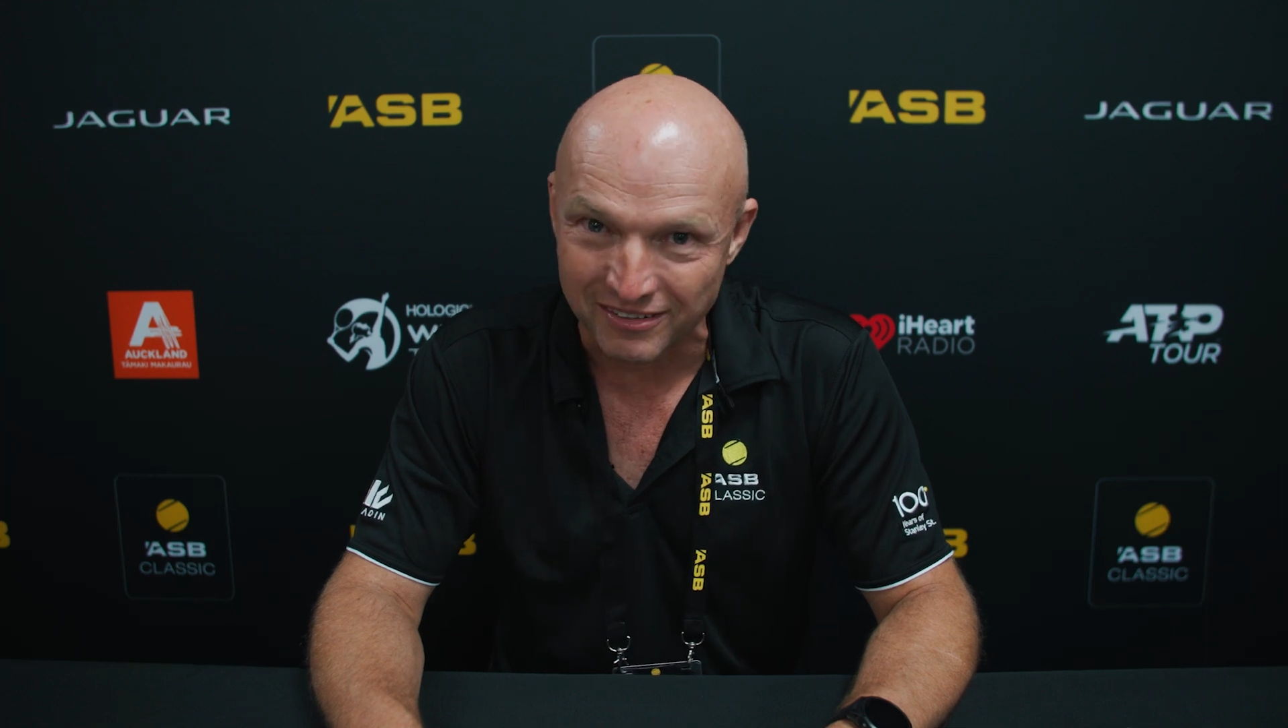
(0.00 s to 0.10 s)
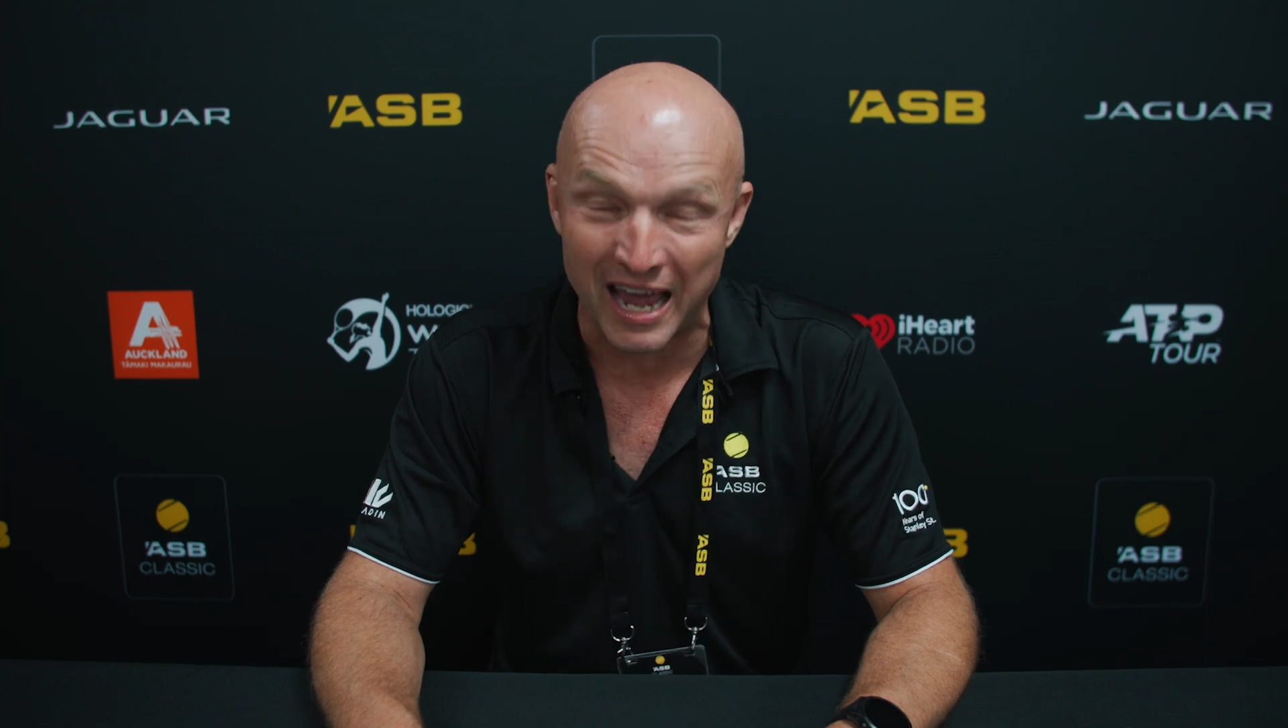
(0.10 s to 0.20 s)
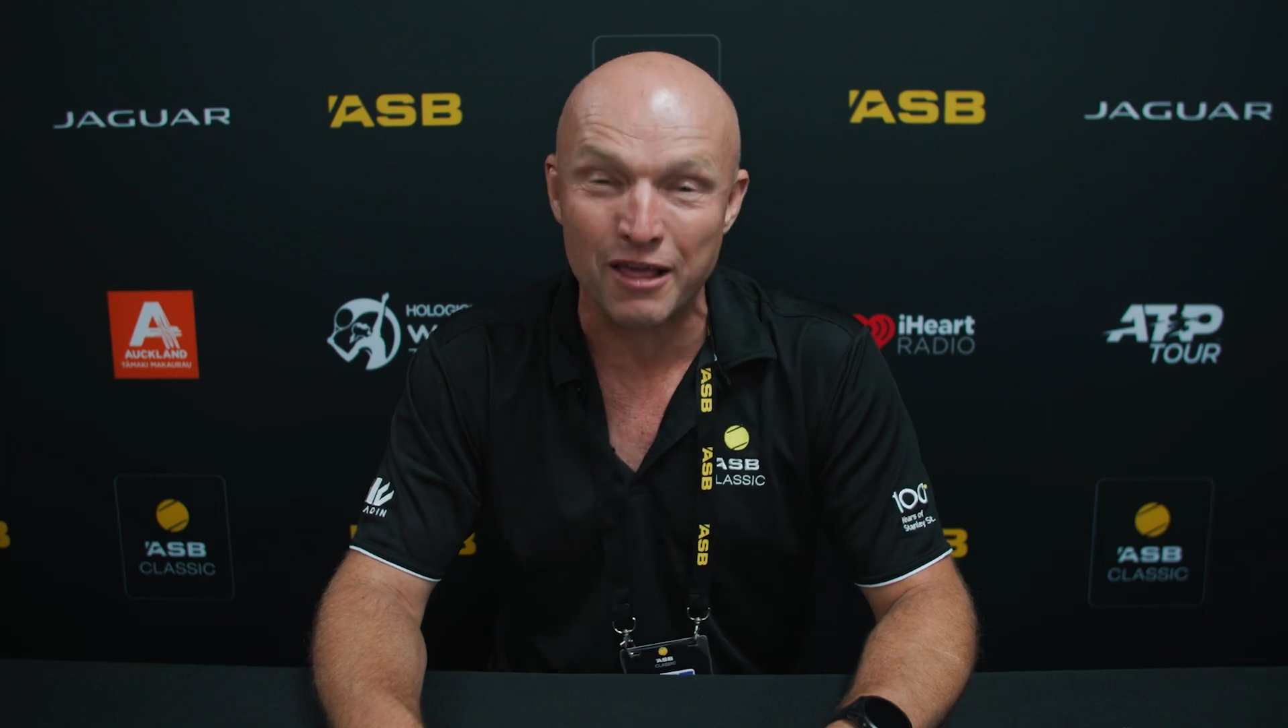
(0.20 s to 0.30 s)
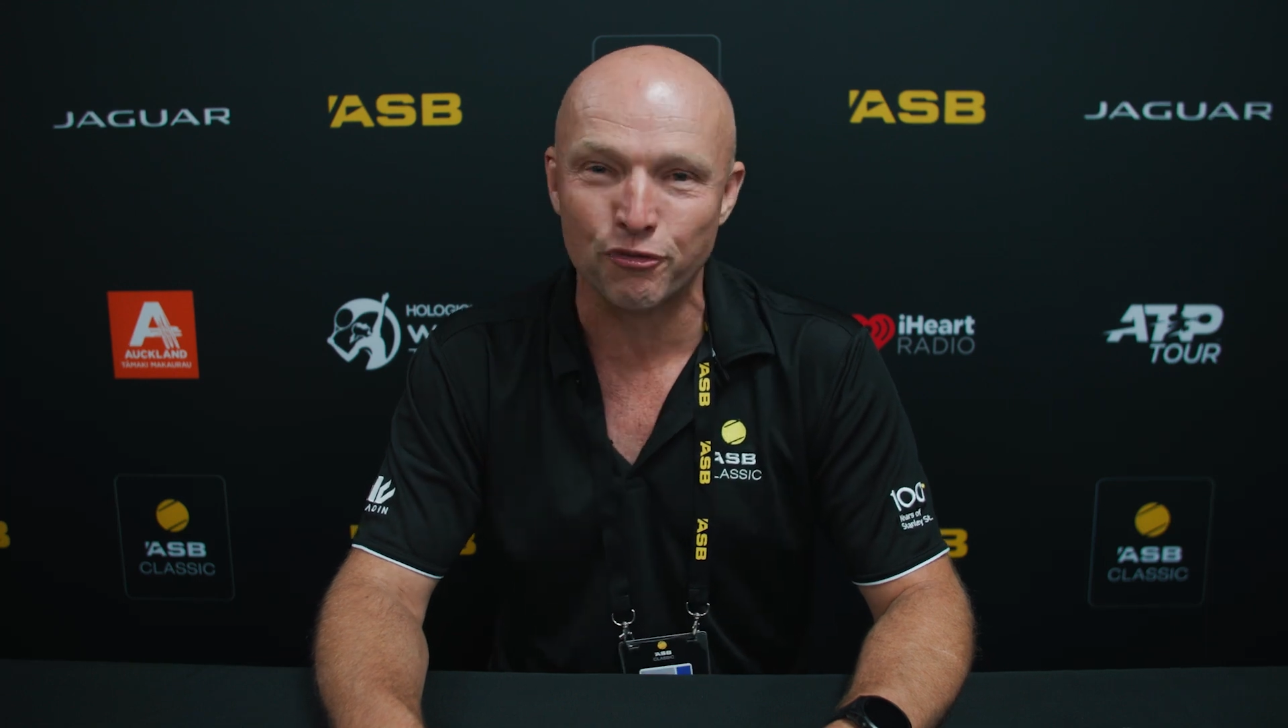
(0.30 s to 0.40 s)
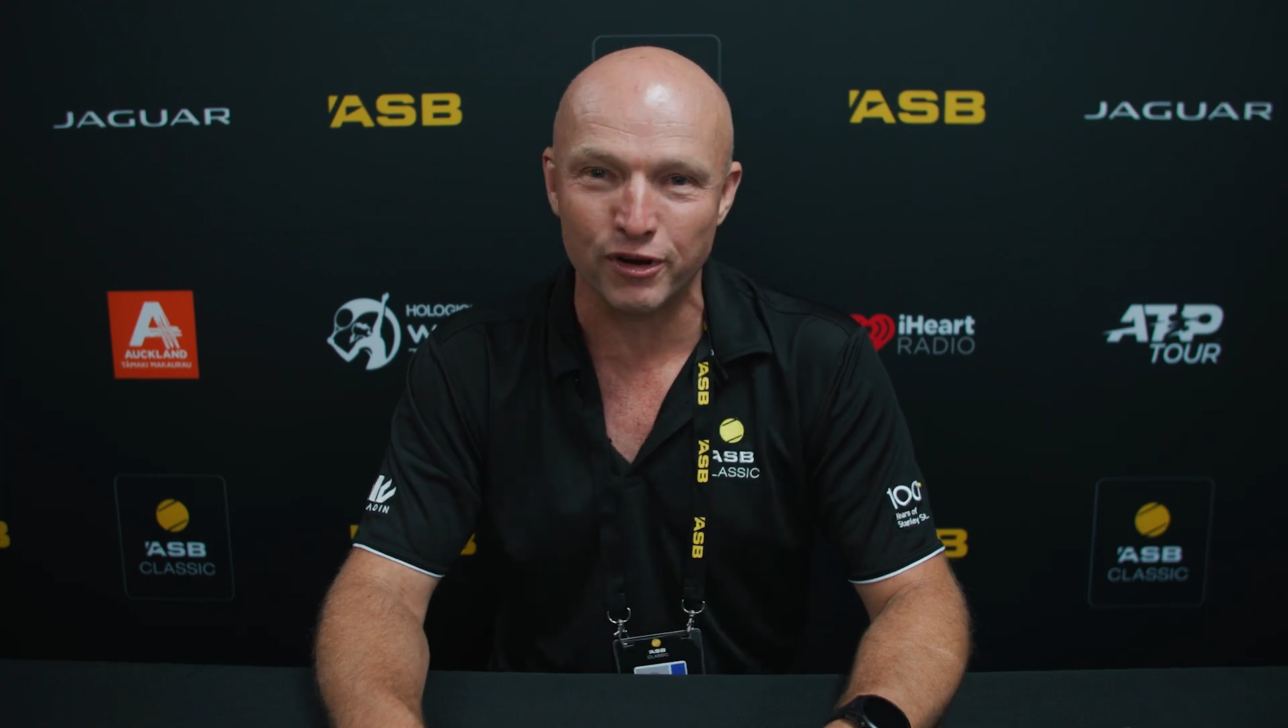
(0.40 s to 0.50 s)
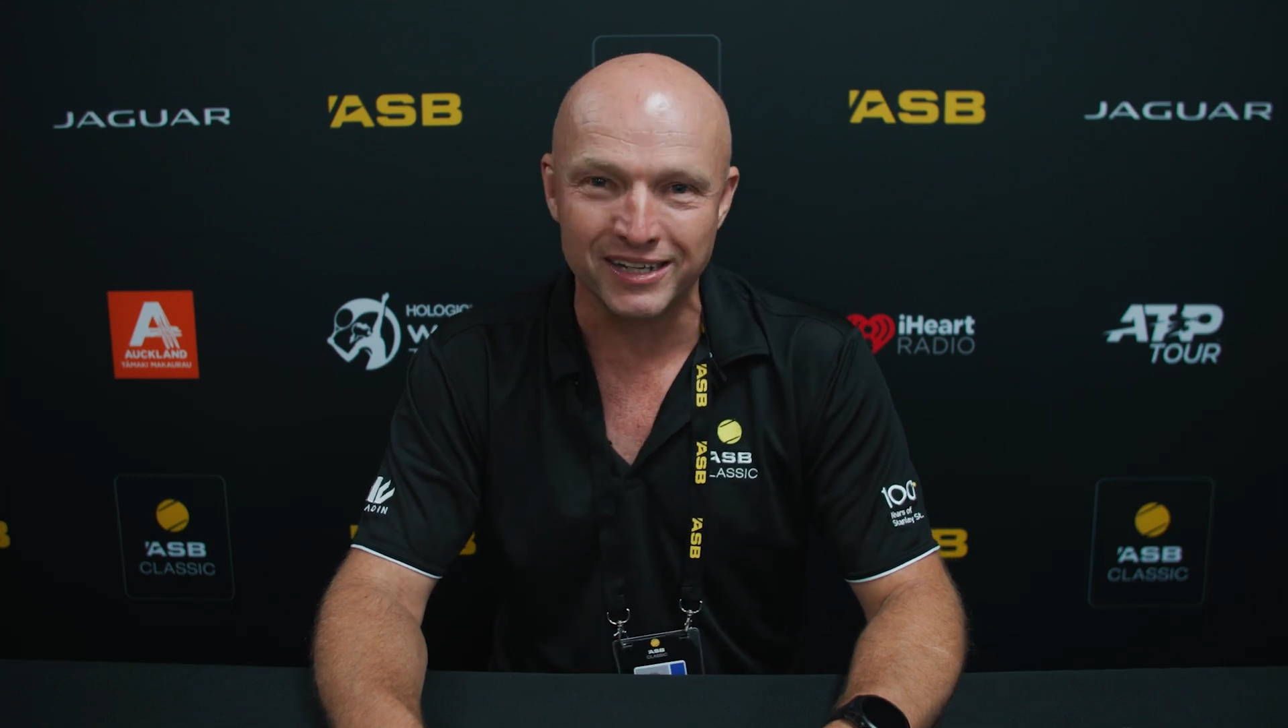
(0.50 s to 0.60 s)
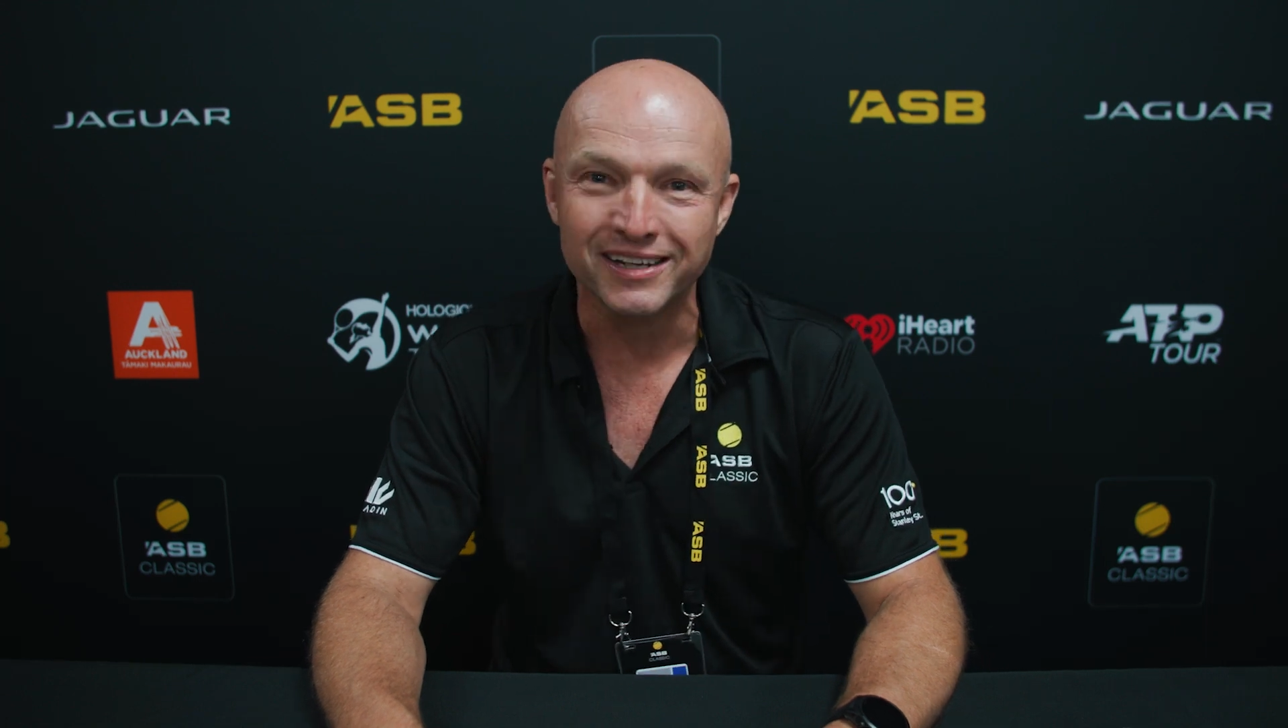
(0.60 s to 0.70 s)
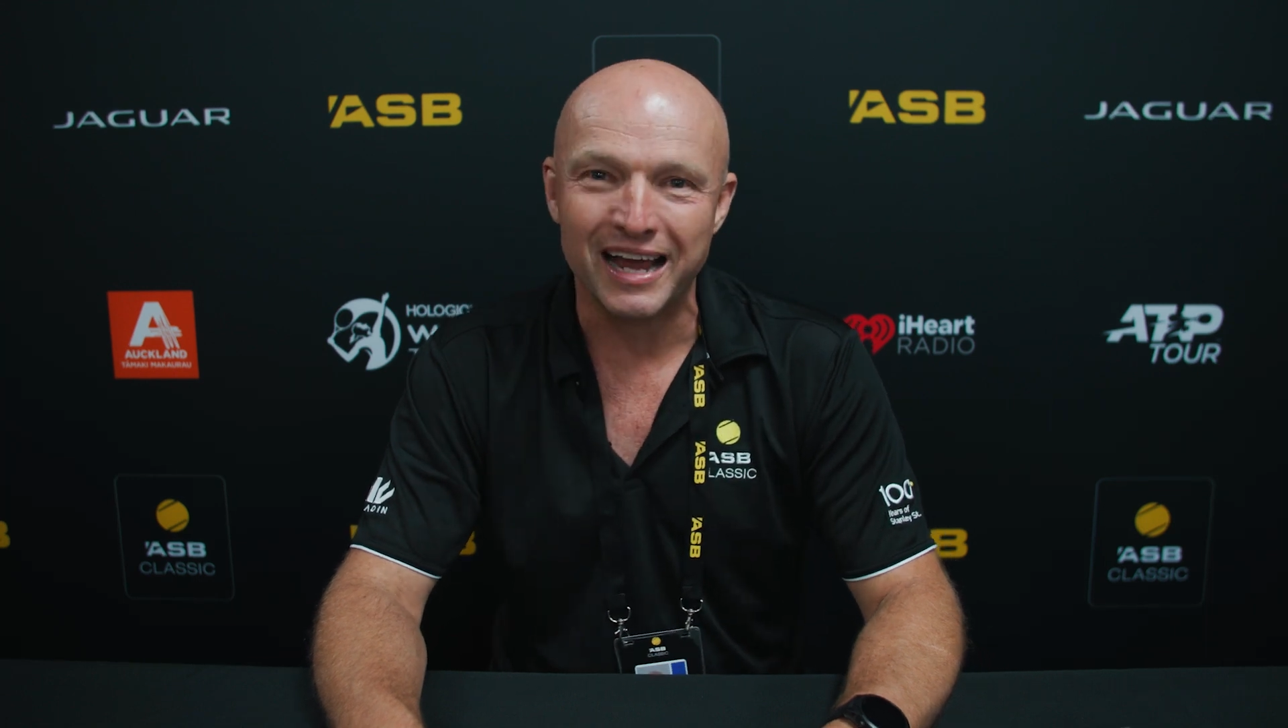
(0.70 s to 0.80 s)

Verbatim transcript: Day three